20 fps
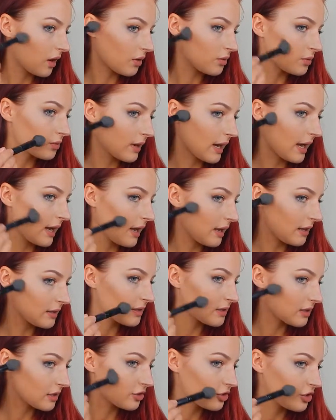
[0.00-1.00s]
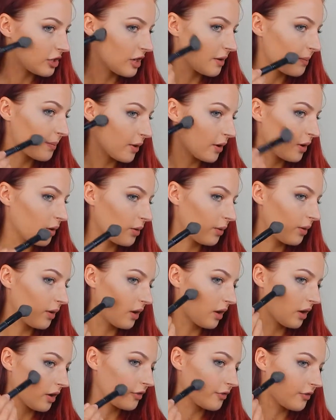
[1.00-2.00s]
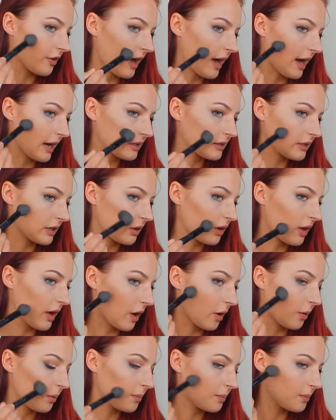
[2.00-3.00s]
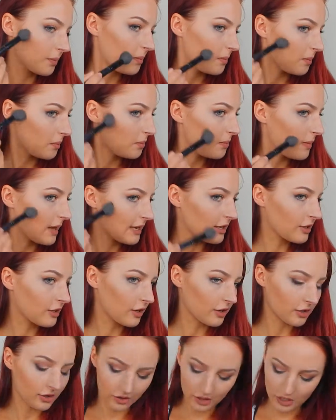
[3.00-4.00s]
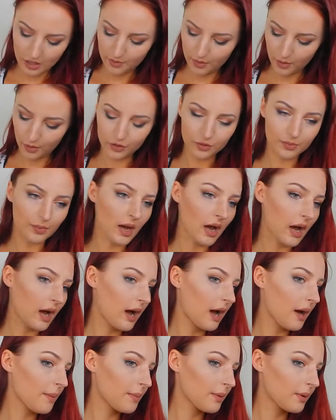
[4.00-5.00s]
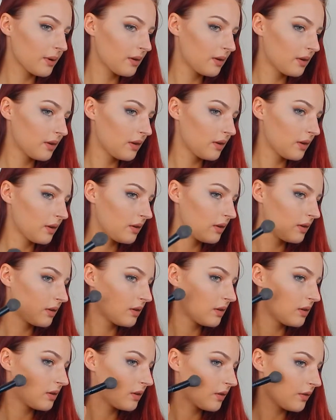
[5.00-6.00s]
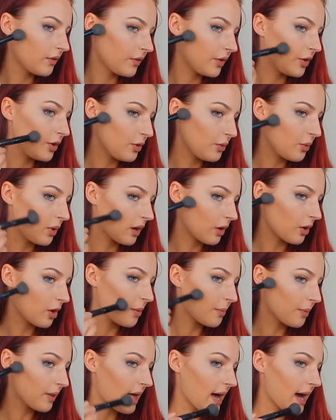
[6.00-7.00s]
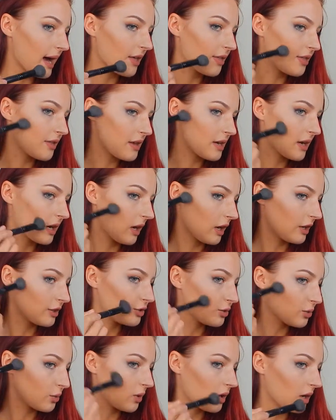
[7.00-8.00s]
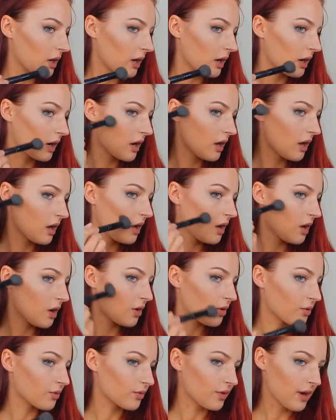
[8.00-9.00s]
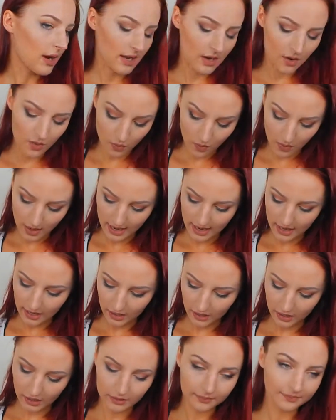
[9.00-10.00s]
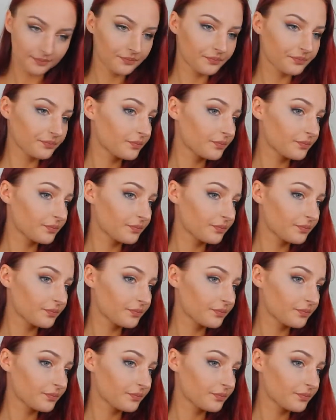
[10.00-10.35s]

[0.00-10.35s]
raised cheekbone effect. It'll help make your cheekbones pop. You want to apply the contour right where